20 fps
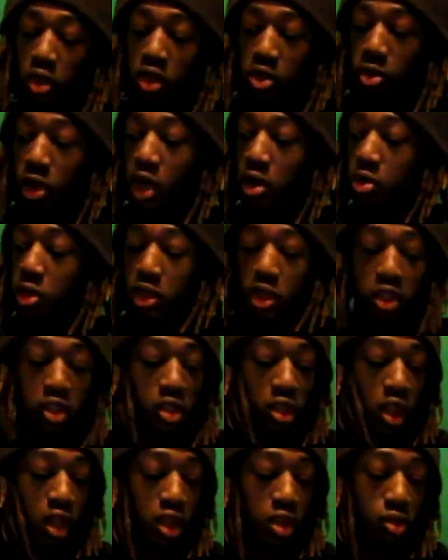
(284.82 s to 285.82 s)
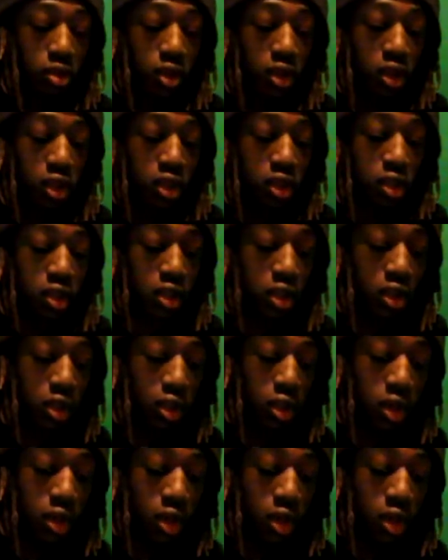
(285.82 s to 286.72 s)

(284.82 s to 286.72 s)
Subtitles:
inspired me to skate was,